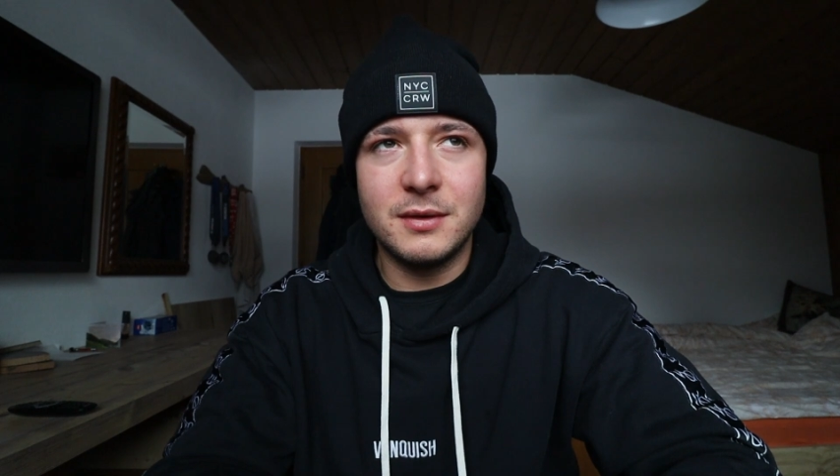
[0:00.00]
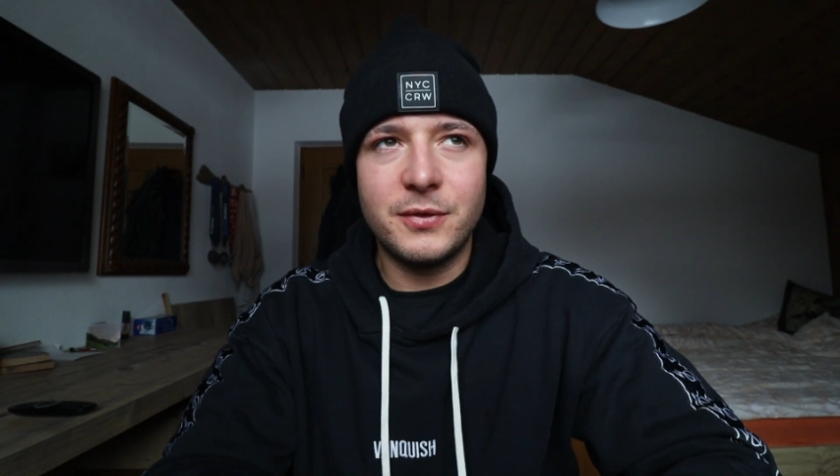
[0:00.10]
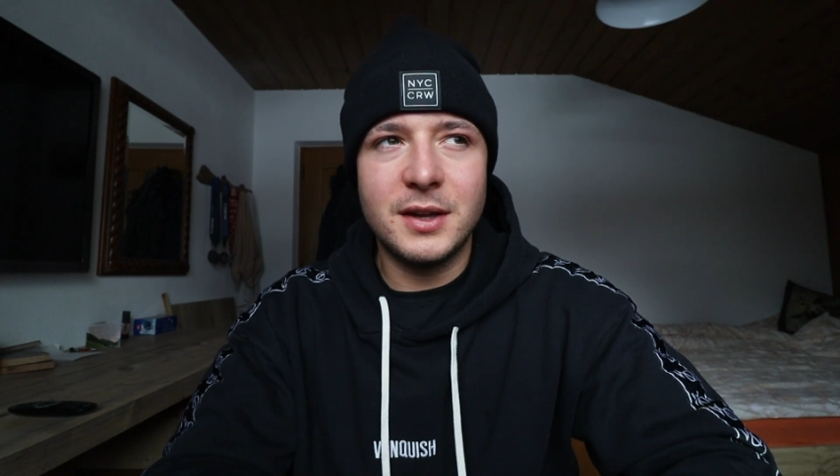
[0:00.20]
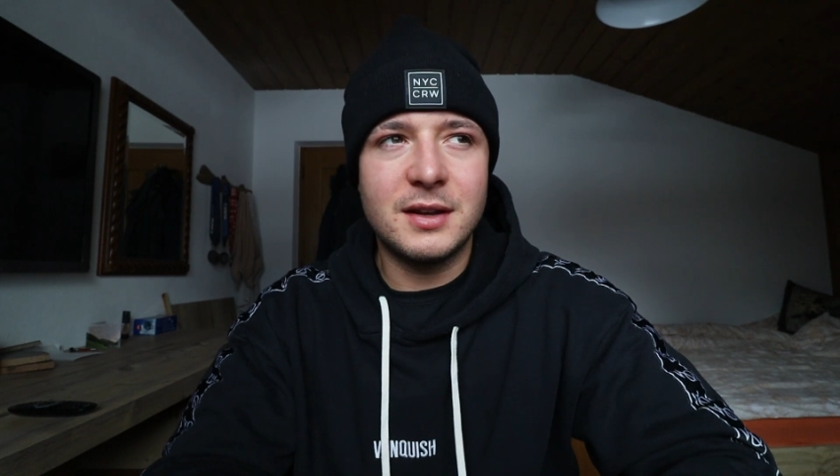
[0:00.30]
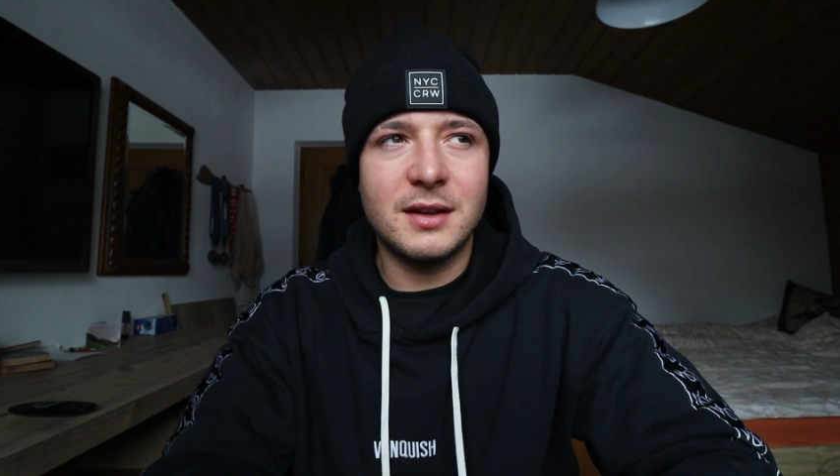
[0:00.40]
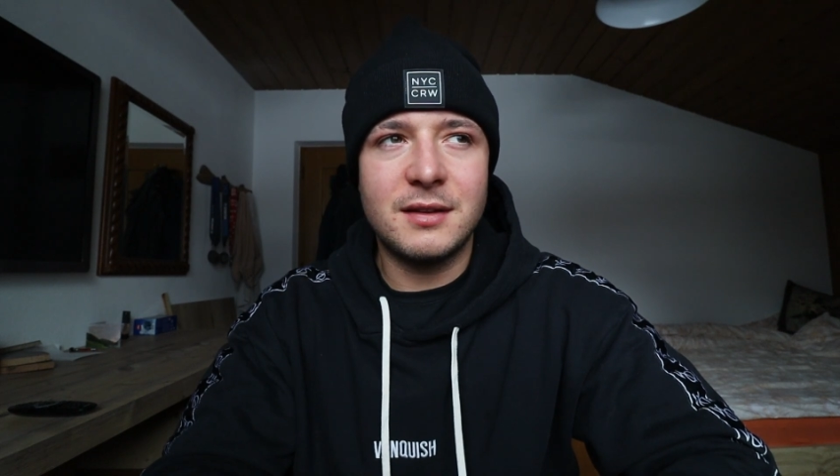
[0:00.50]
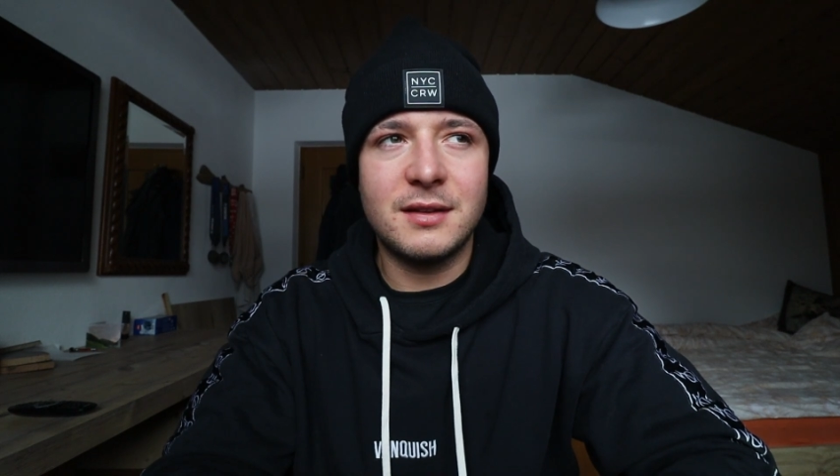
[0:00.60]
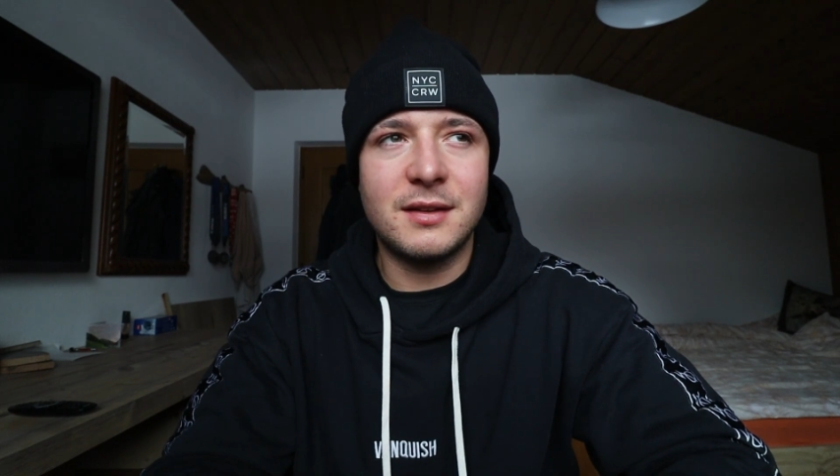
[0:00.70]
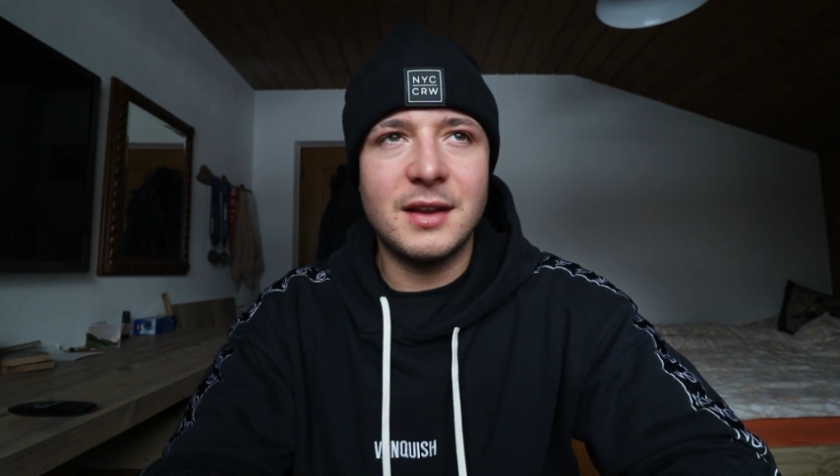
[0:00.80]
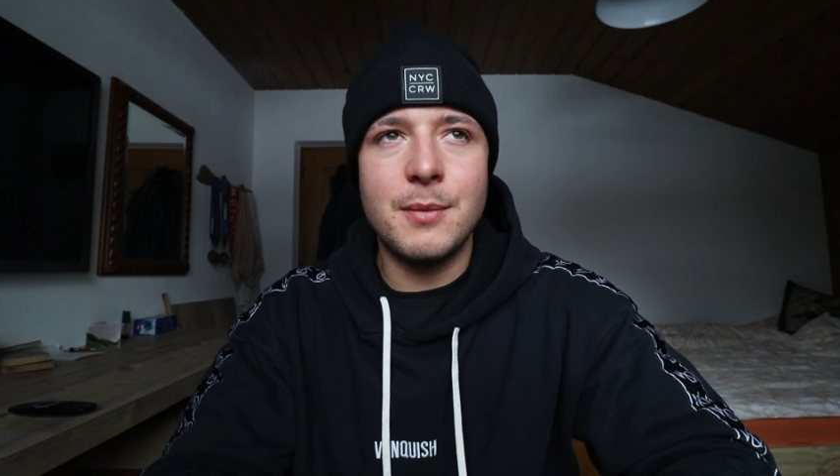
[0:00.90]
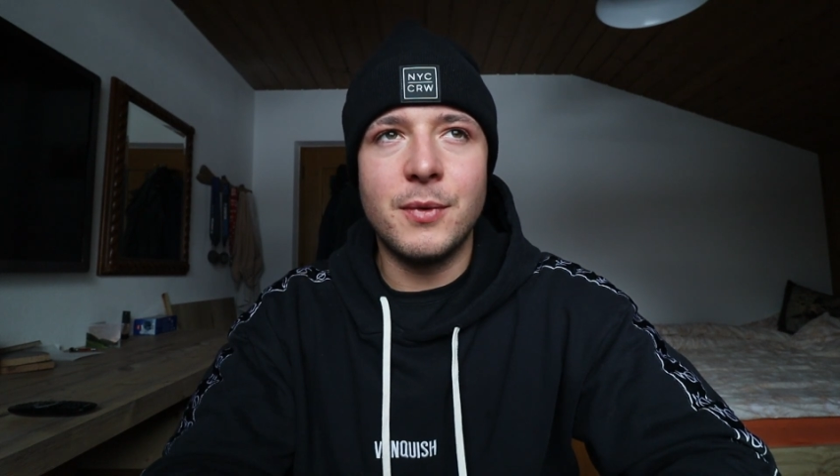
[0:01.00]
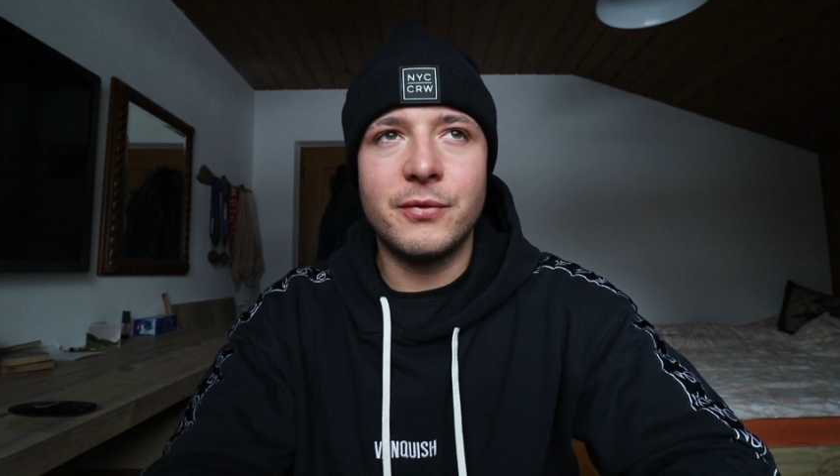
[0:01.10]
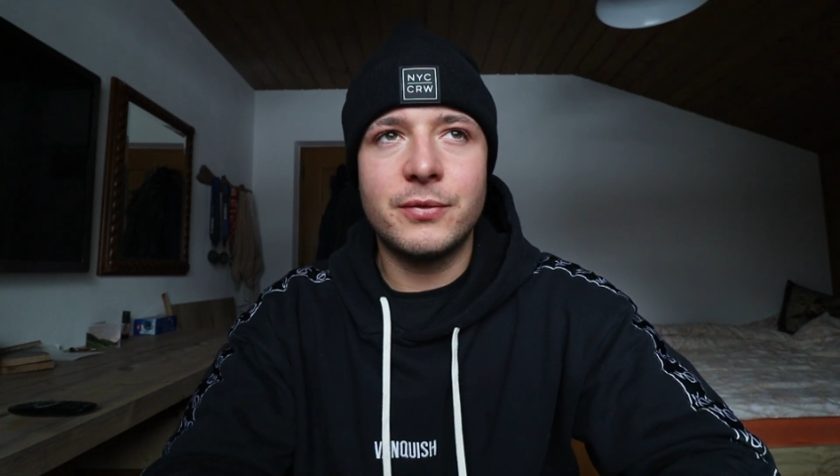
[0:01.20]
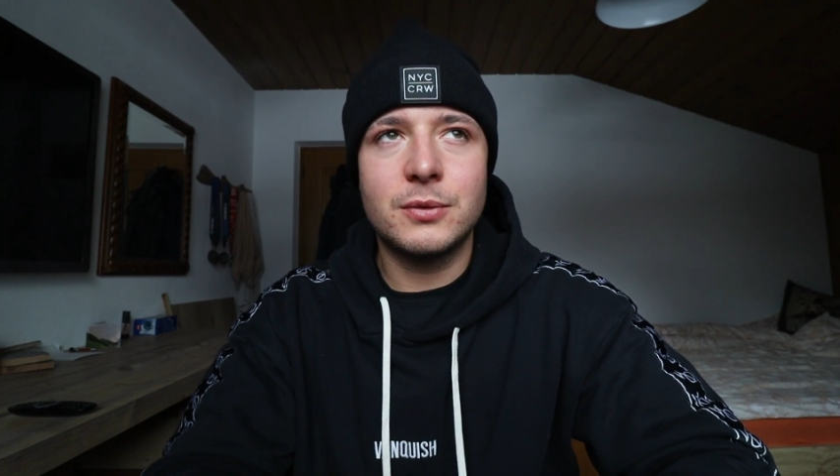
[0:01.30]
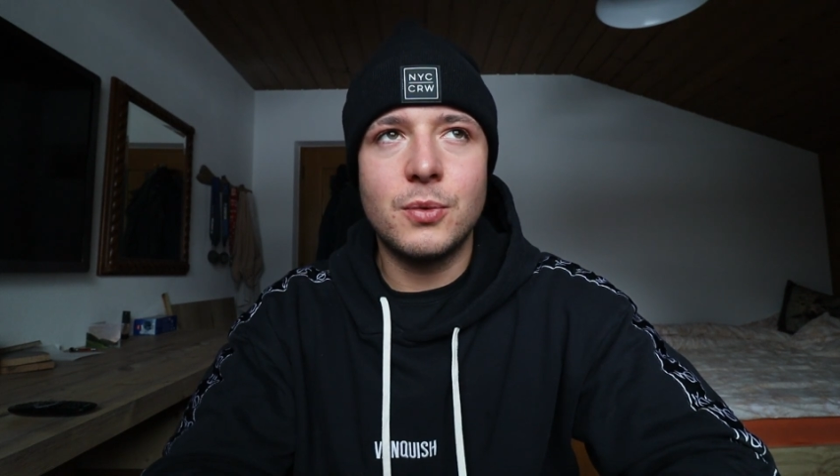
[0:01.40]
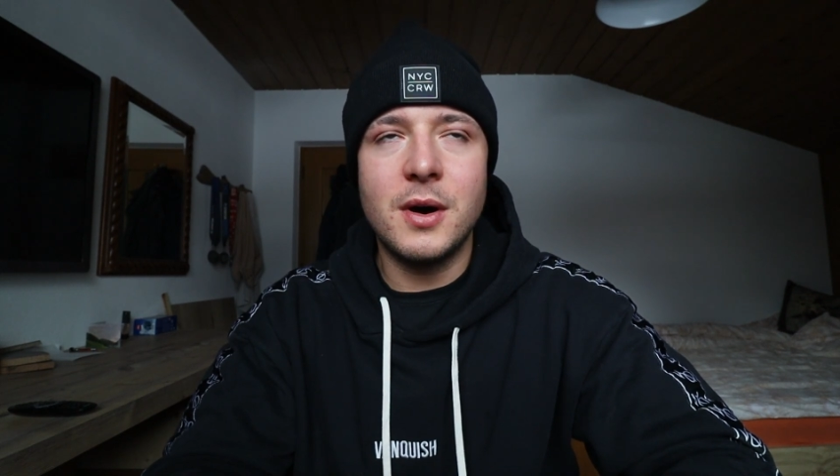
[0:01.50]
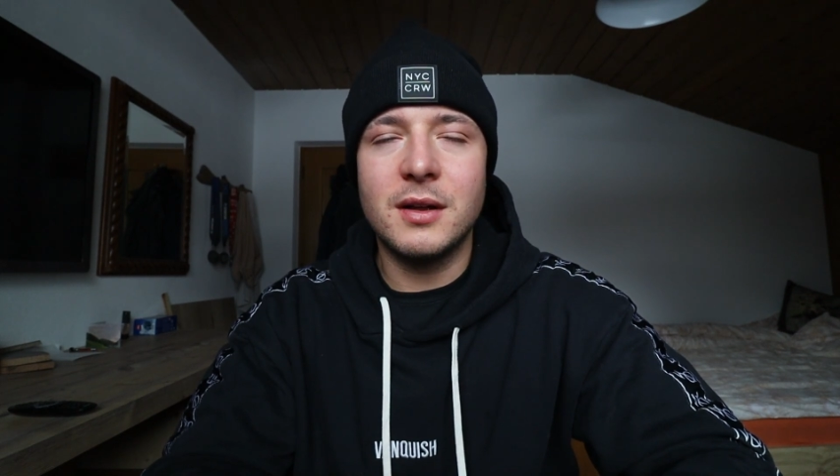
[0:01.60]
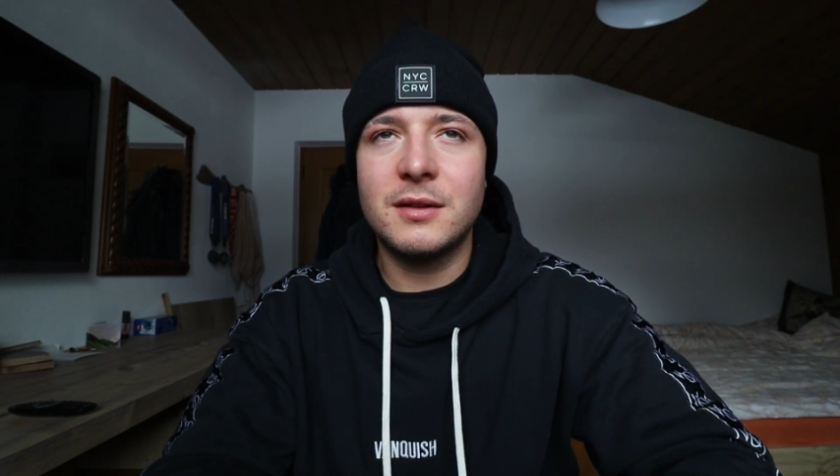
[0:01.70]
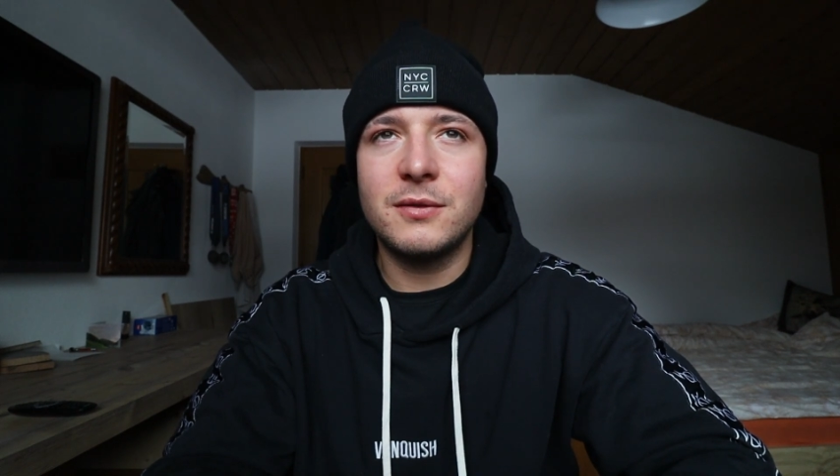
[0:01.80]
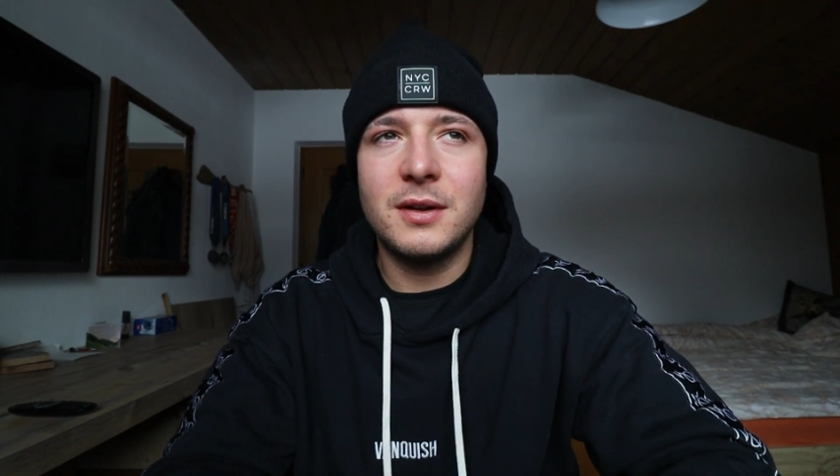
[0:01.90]
I think it's the same with
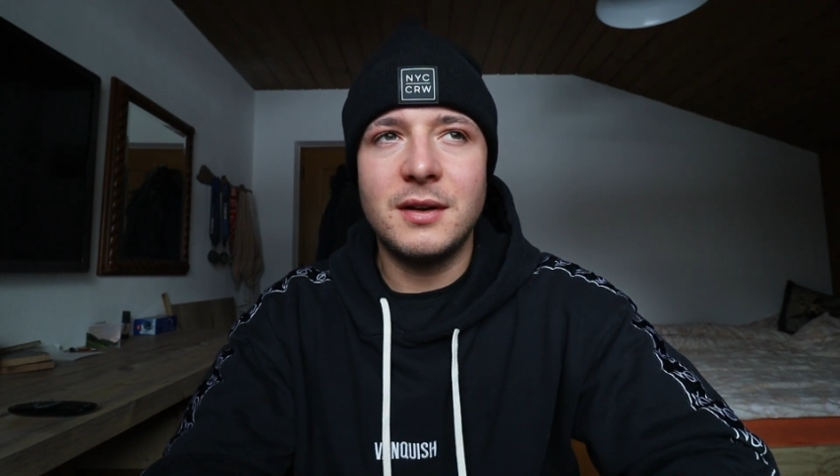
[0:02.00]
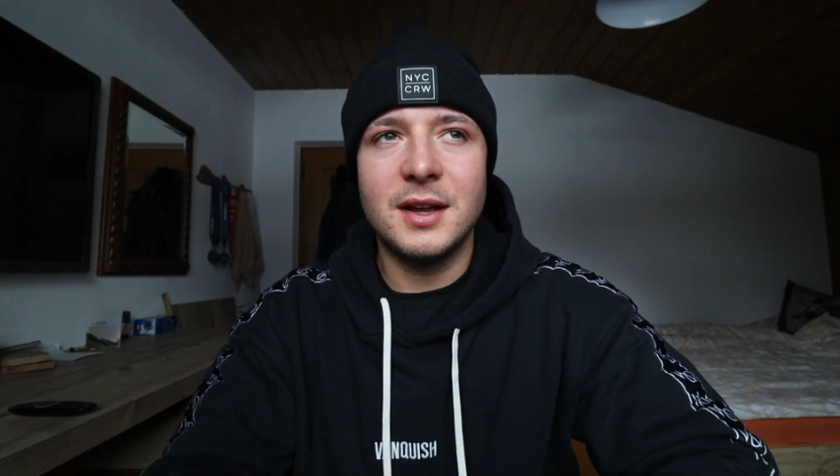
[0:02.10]
squat,